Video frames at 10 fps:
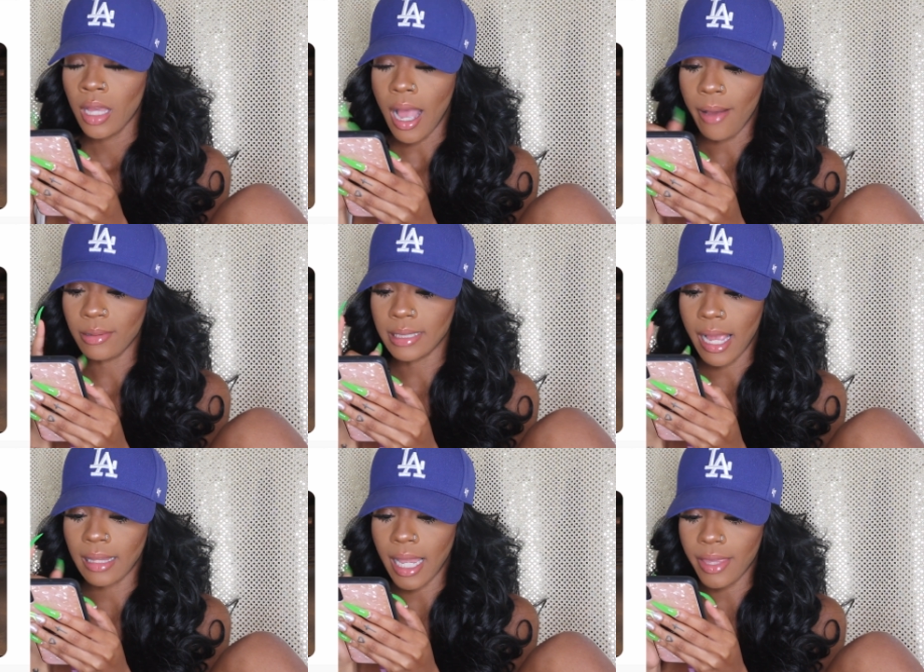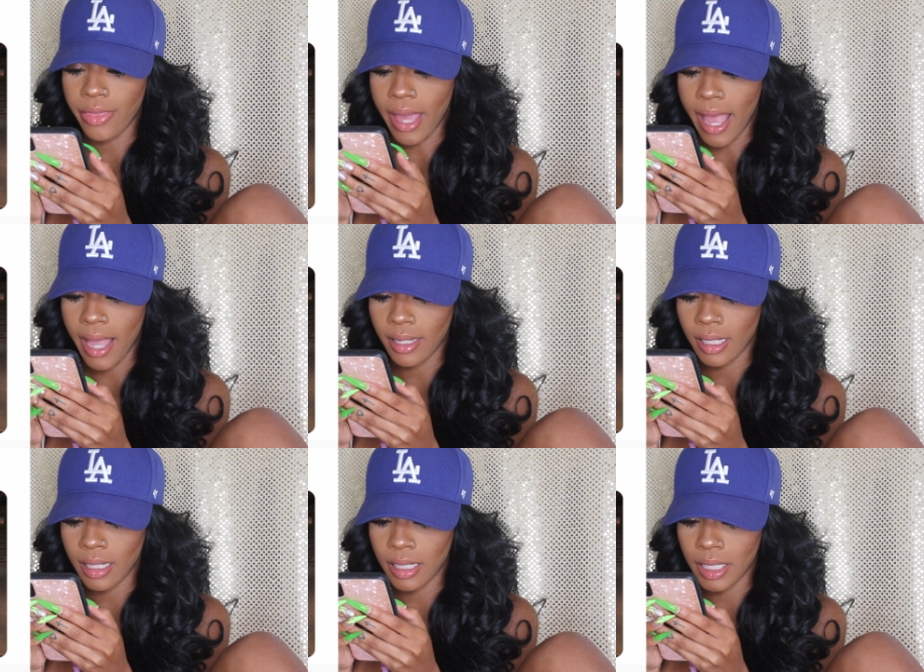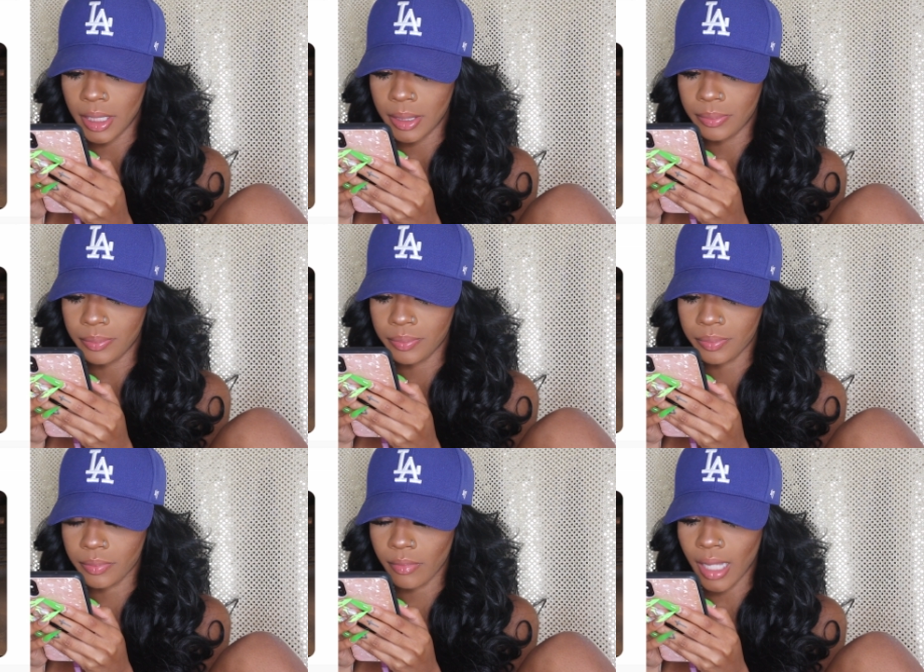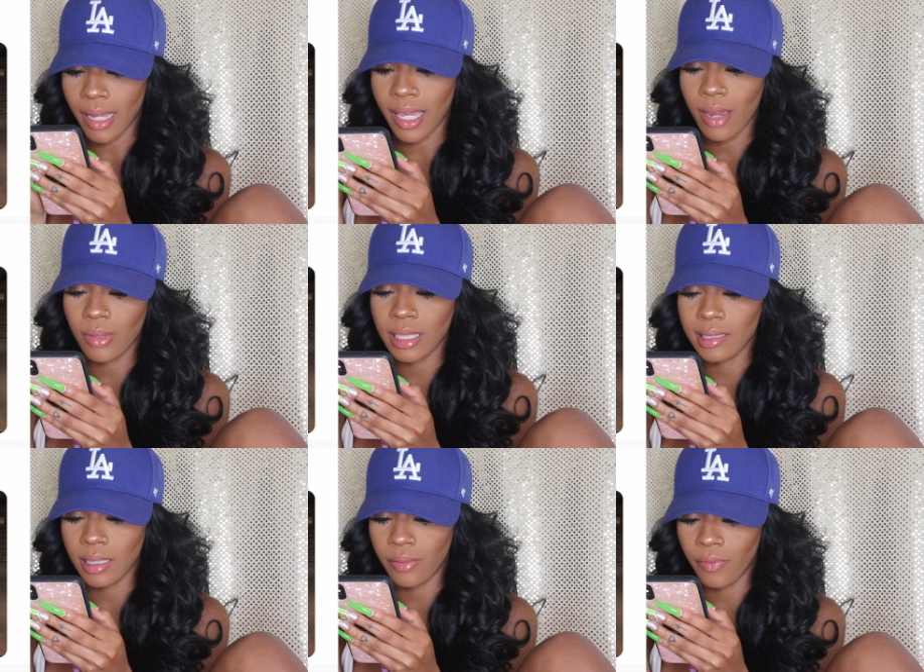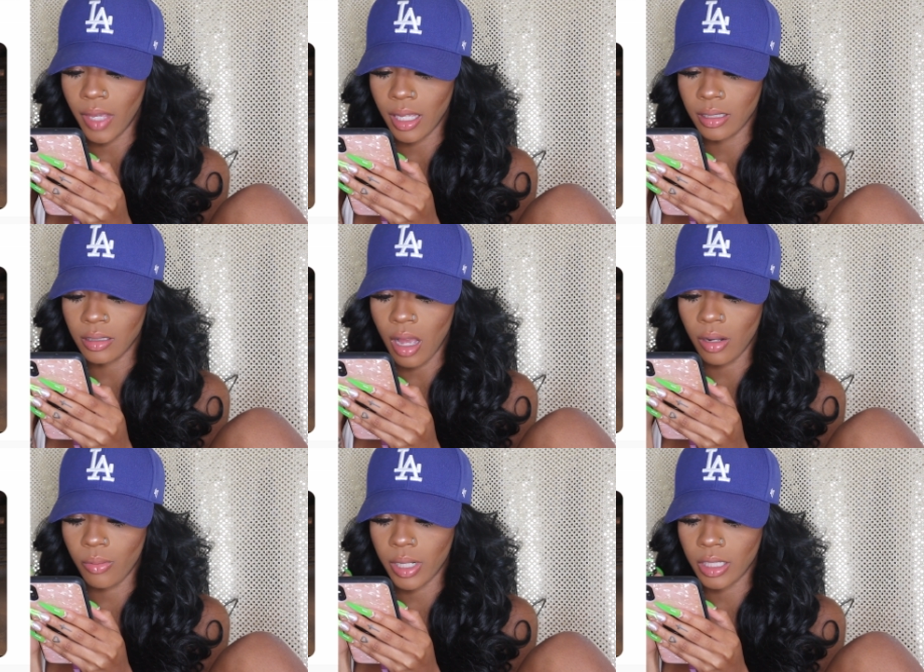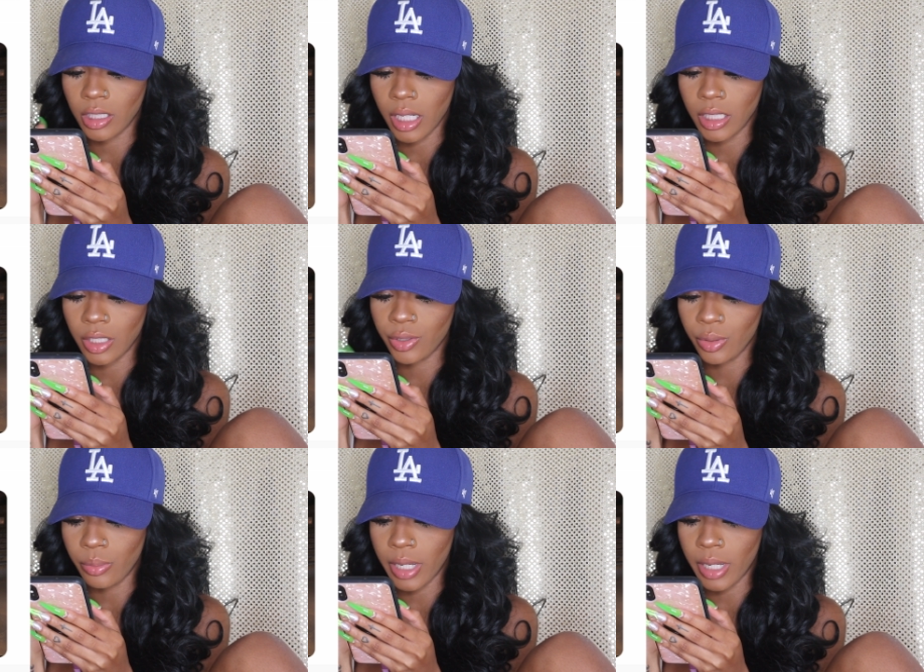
I would say I like that. Um, I can't really see the fit, so I don't want to judge it too